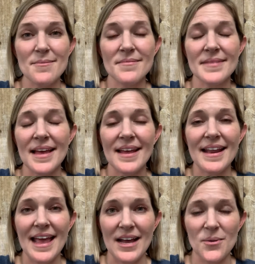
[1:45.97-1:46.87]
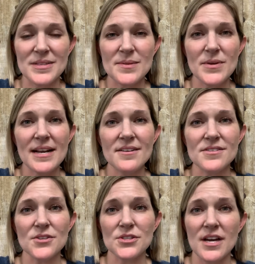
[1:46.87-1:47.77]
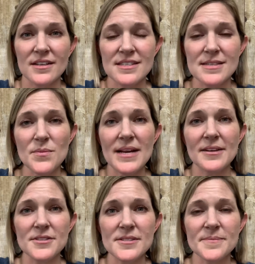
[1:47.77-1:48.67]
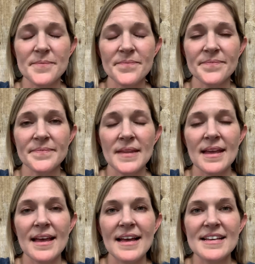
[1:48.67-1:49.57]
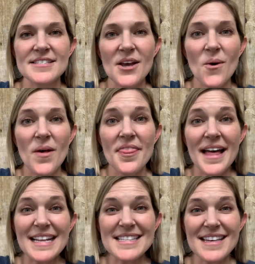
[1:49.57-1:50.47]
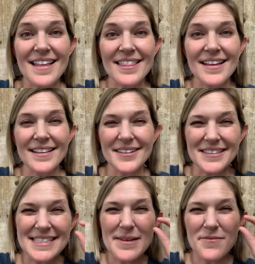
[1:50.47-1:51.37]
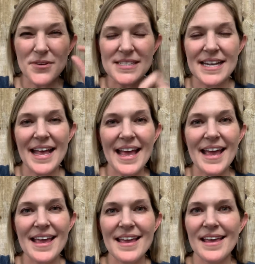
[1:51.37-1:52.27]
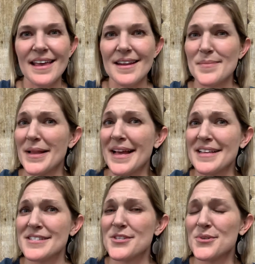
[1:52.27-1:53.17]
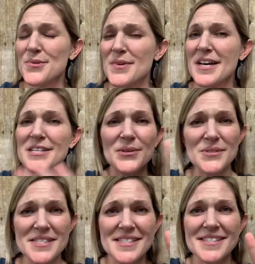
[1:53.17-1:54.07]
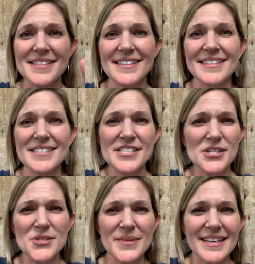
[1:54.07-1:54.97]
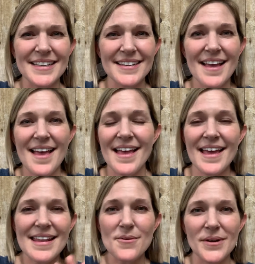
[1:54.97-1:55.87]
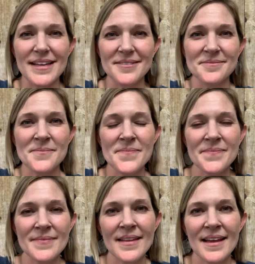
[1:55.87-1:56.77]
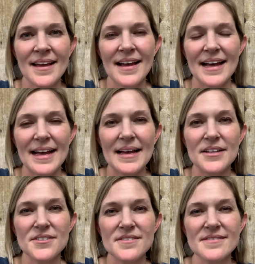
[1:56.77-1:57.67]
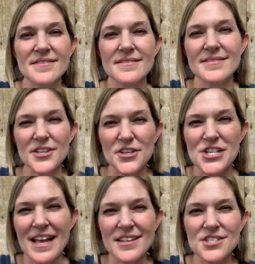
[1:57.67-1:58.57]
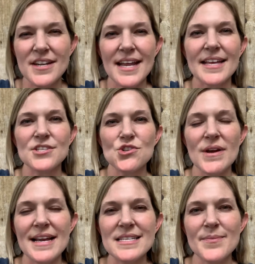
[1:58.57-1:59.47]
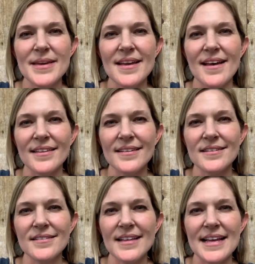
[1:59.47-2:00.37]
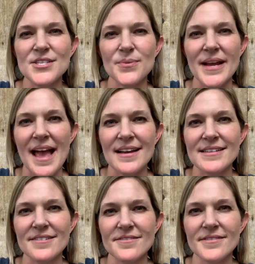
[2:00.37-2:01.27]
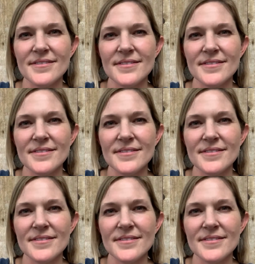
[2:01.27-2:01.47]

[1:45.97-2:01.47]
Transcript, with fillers: and, and hang out with someone else or talk to someone else. So that's the little tip for today. It applies to adults children, anyone. Uh, so your challenge today is try to be a little less reactive.